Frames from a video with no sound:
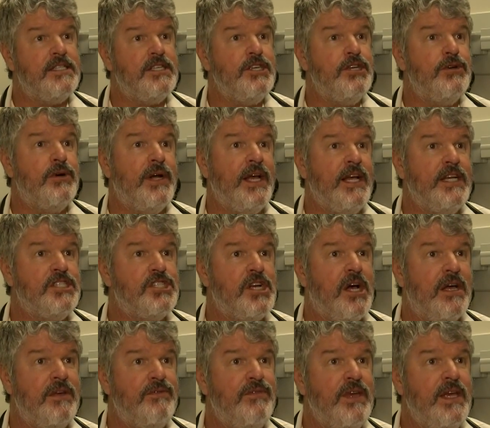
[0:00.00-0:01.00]
C, or
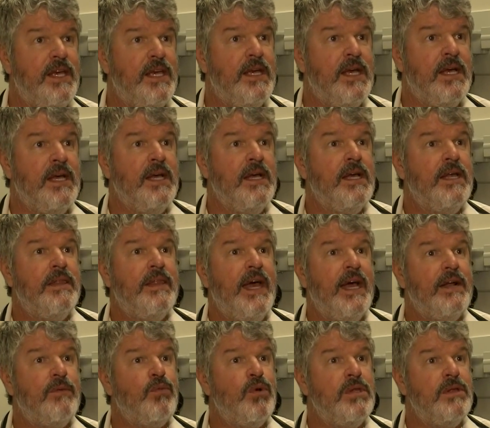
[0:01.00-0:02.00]
HIV,
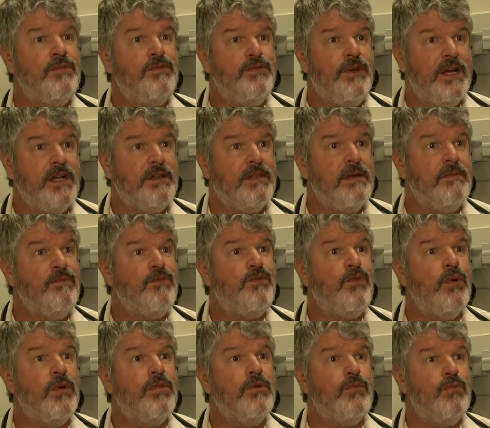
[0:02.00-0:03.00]
that will affect them
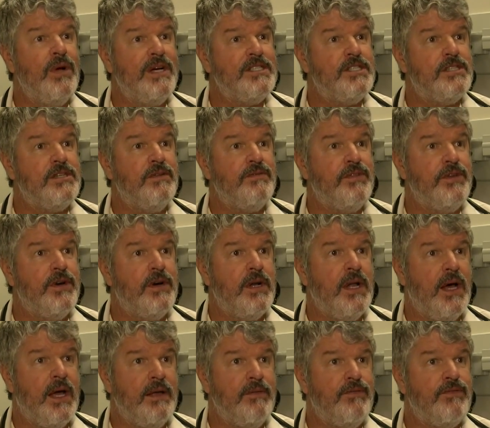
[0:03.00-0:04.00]
for the rest of their
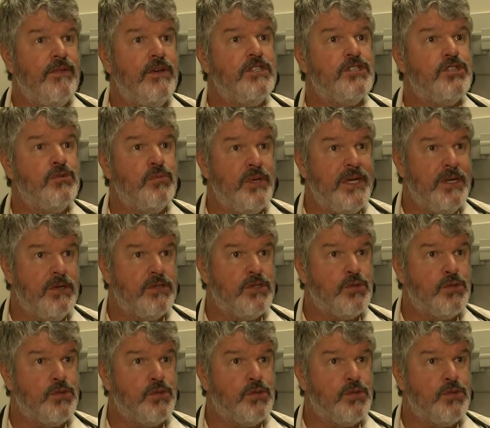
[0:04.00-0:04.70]
life. It's a real